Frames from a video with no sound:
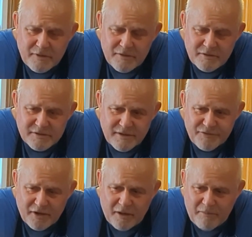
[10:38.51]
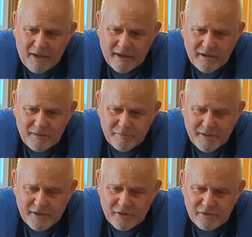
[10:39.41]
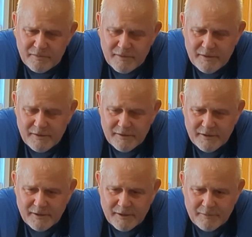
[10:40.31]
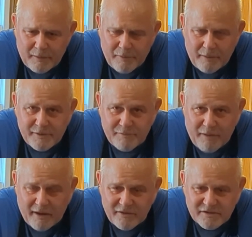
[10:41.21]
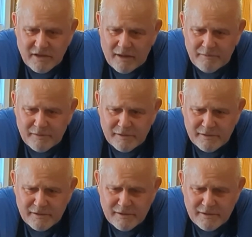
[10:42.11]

The stuff that I'll bottle up later, I'll probably bottle this Habanada